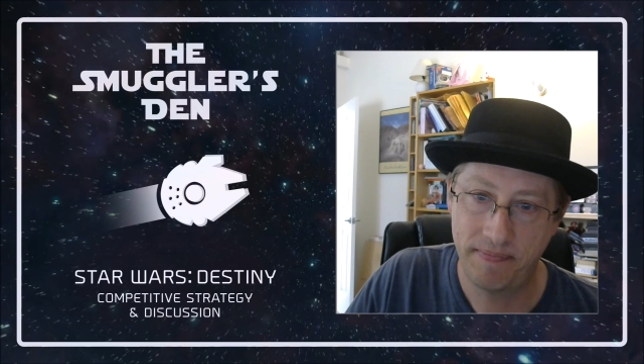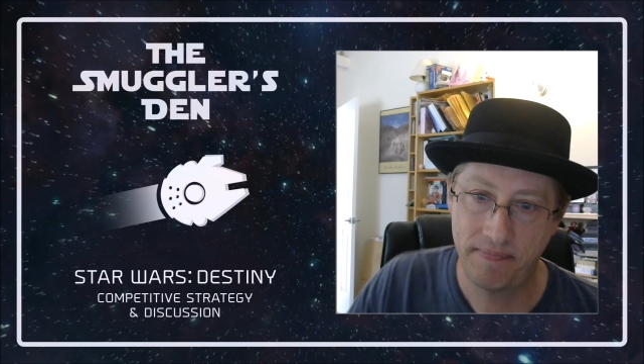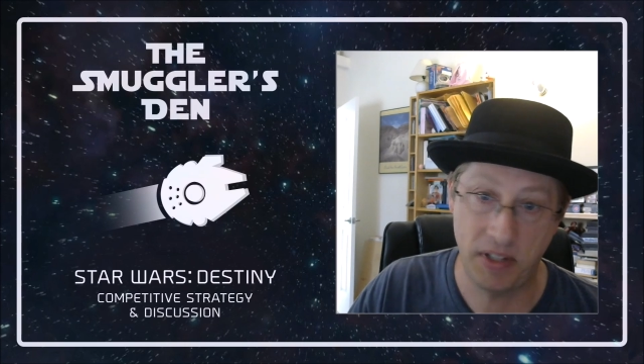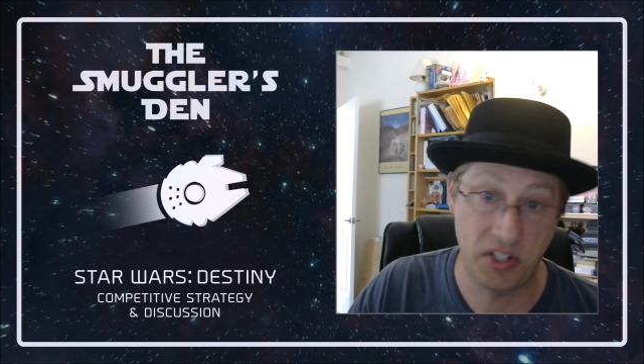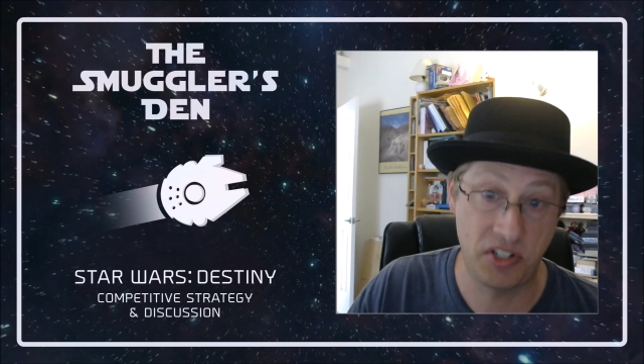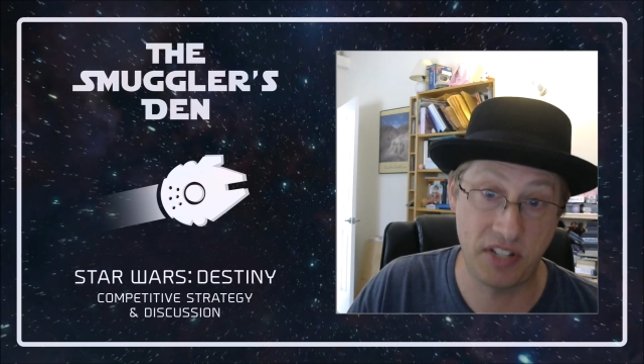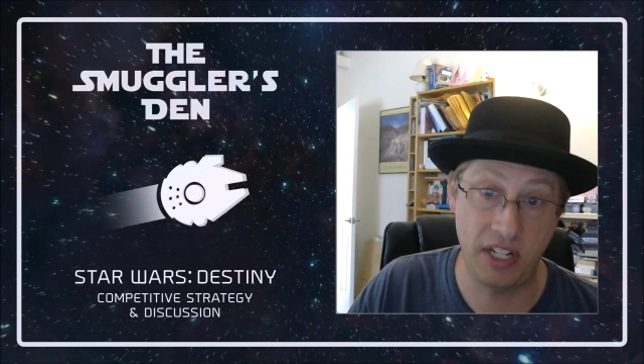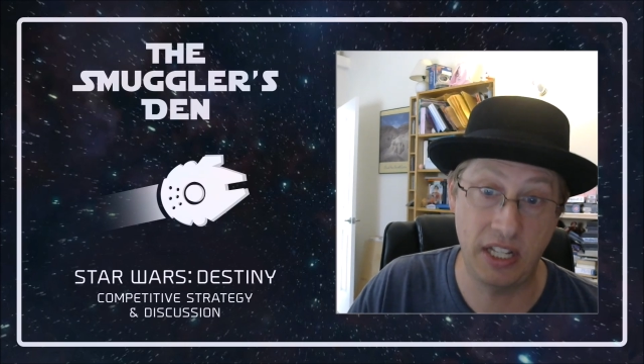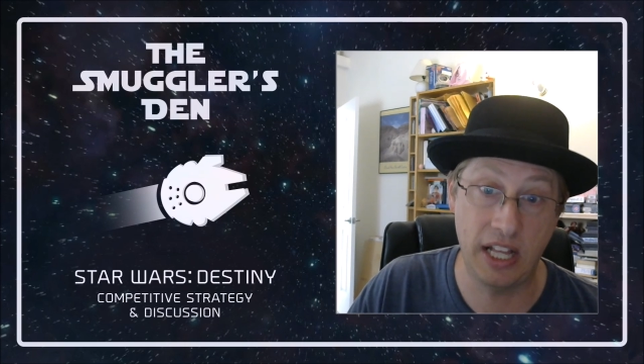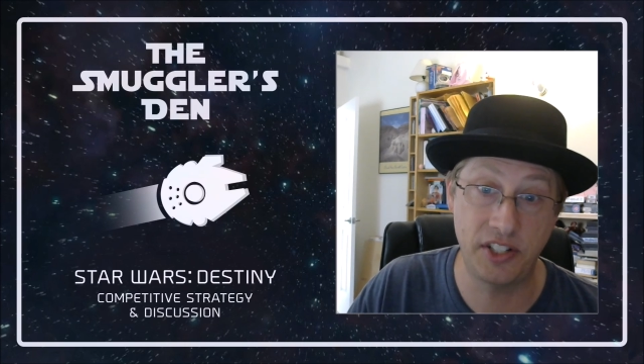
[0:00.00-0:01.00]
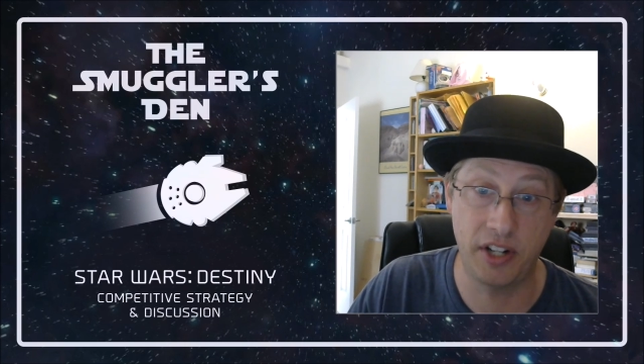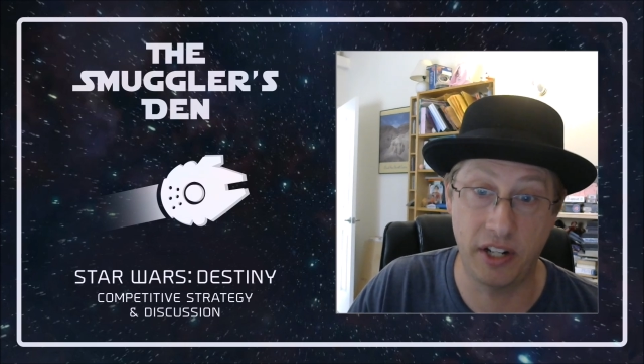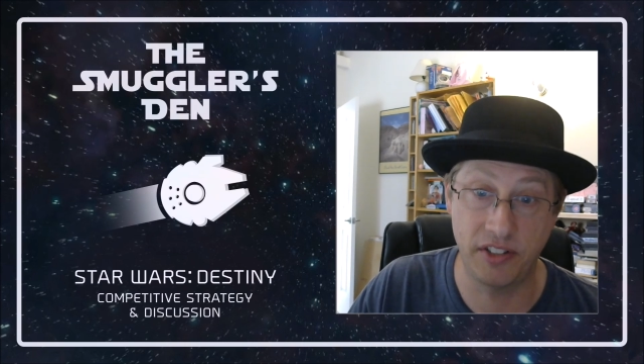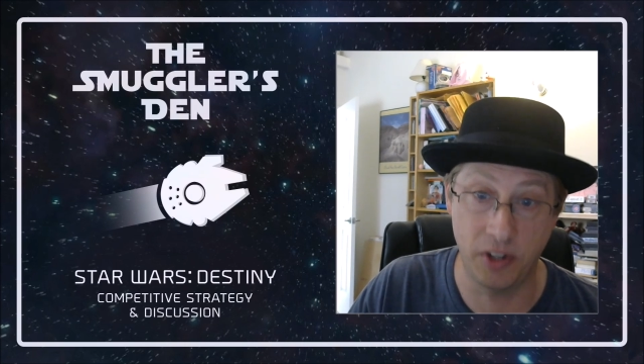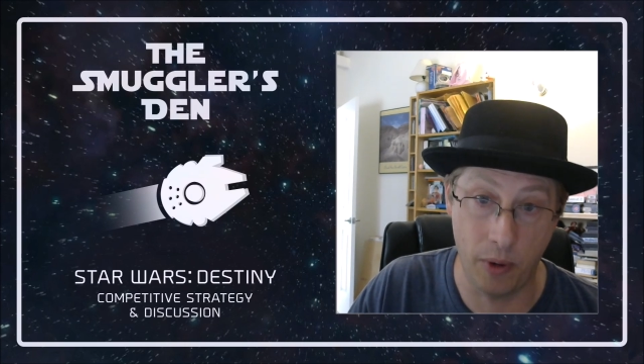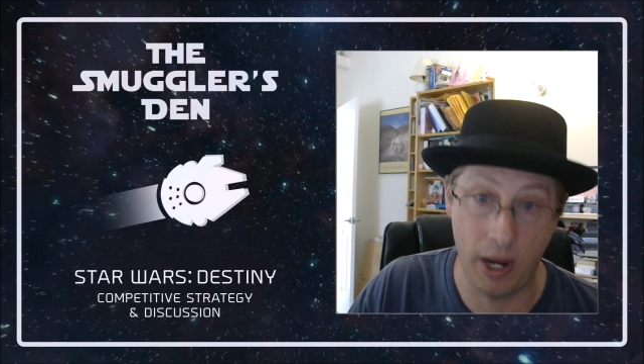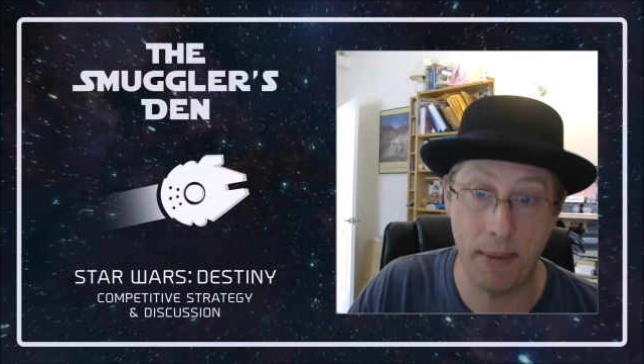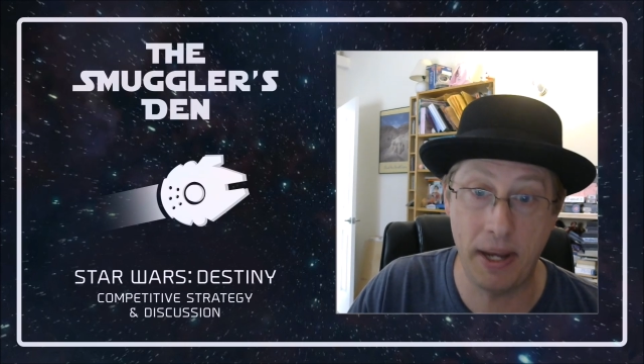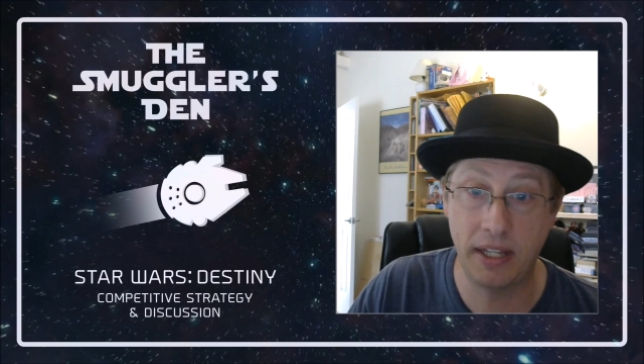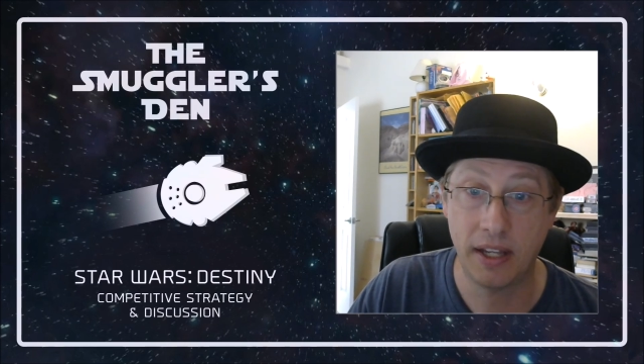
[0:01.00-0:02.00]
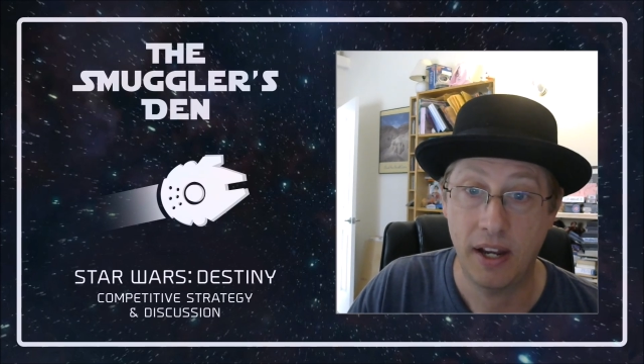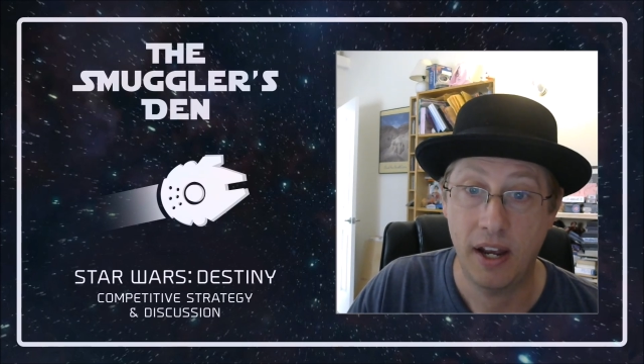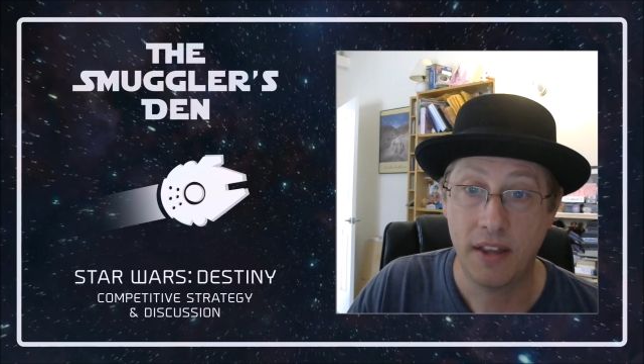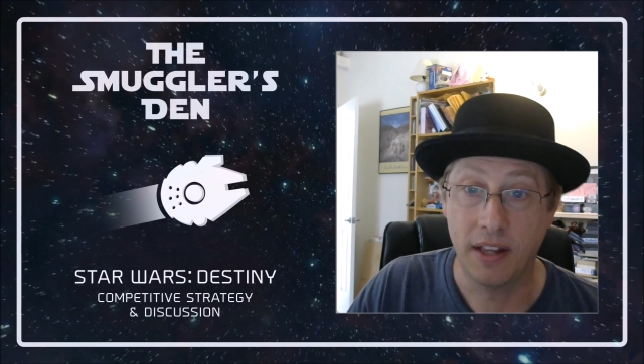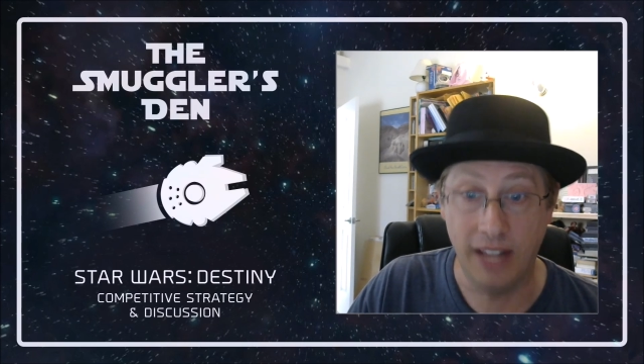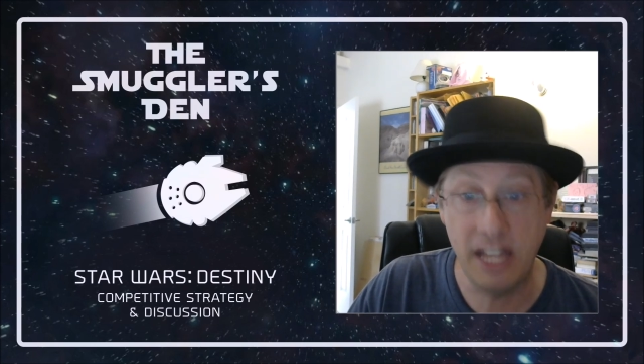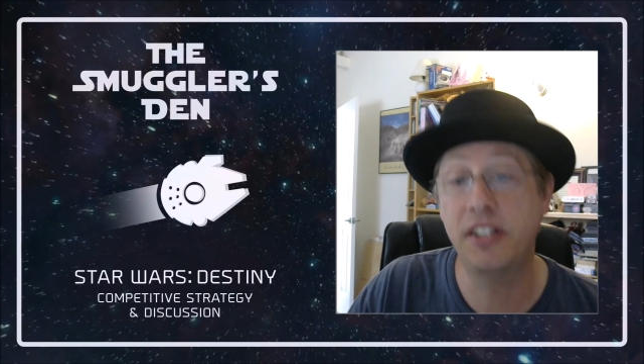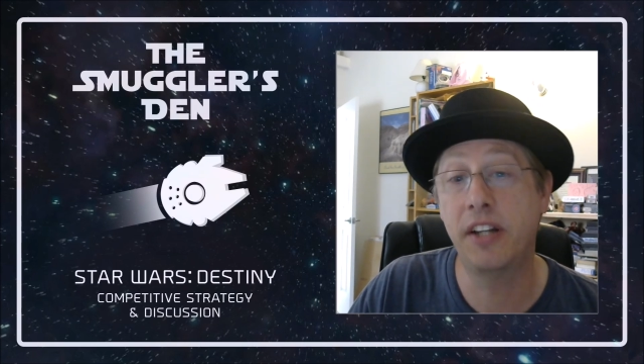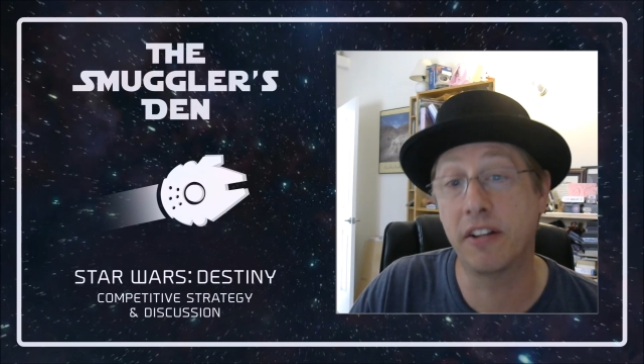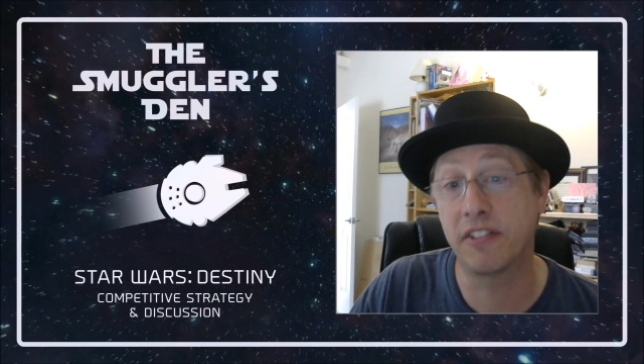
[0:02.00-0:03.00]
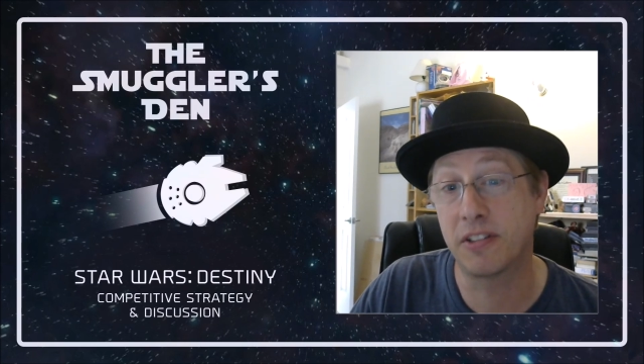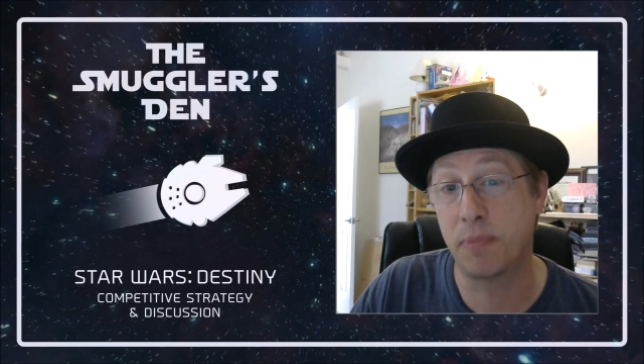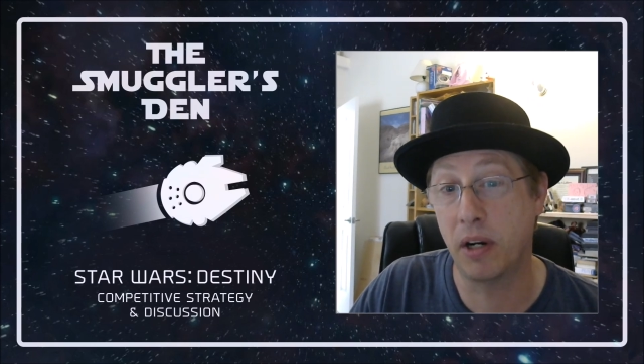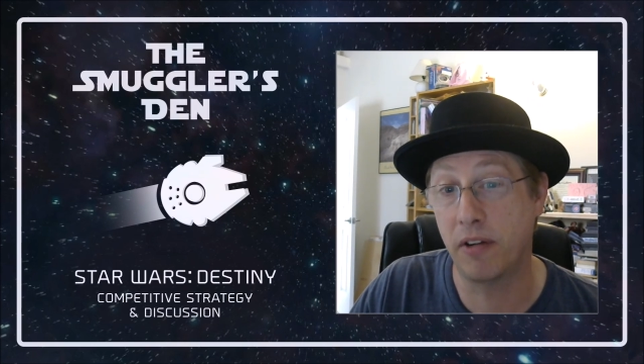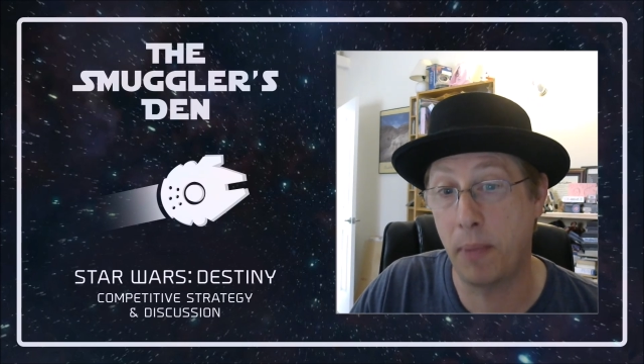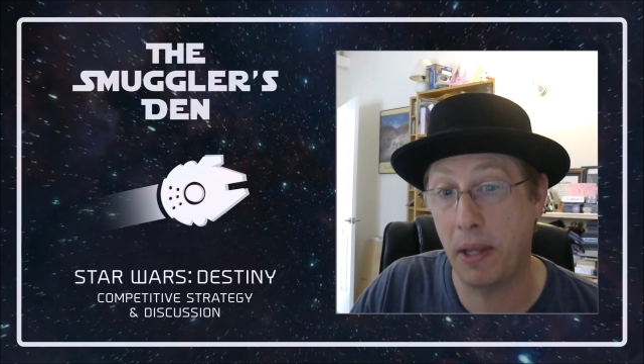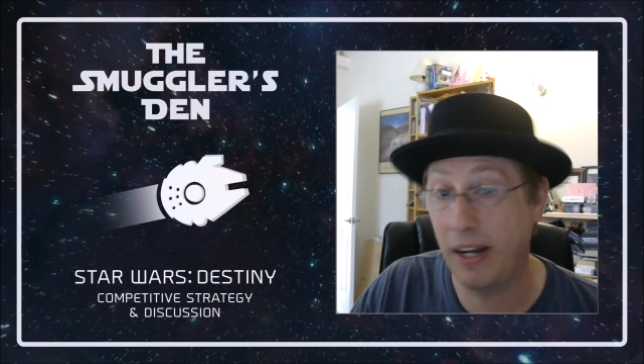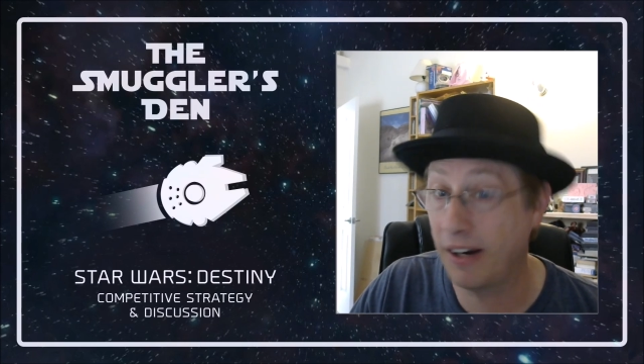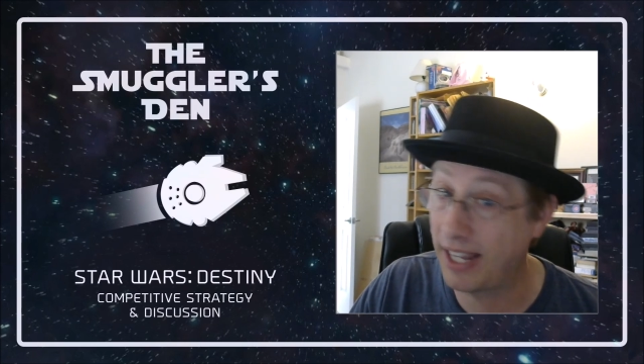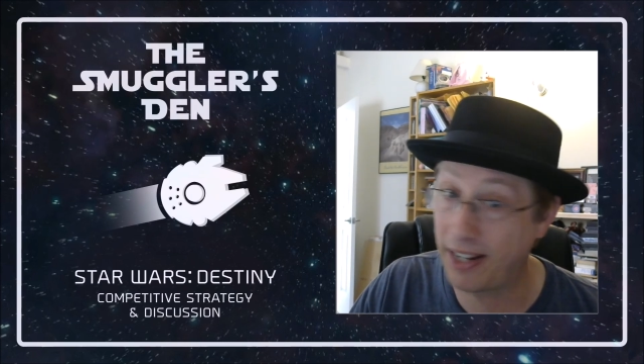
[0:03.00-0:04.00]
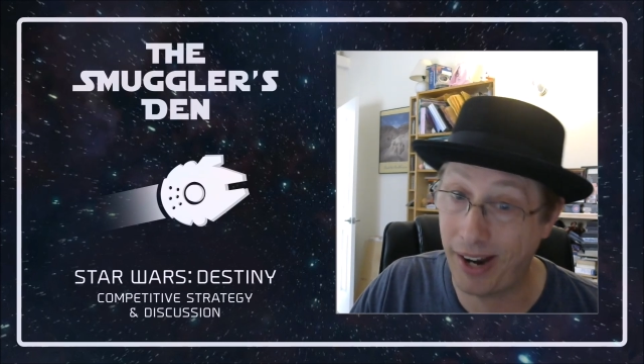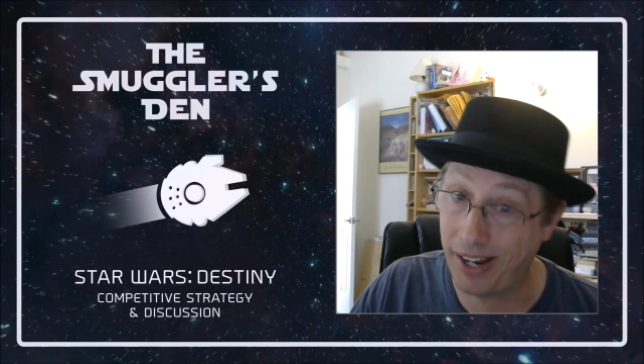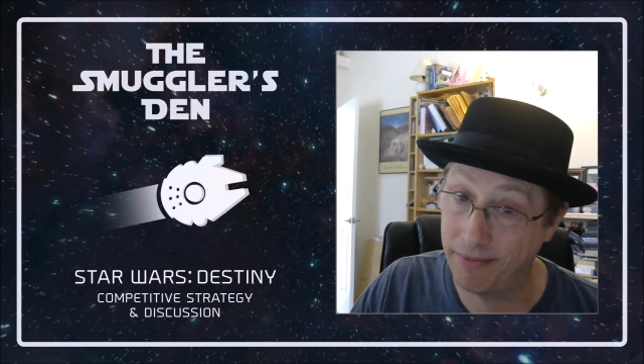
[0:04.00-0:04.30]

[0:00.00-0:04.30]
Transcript: It oh just oh doesn't gosh. need legendaries. You know why, Mike? The legendaries in Spirit of Rebellion aren't that great.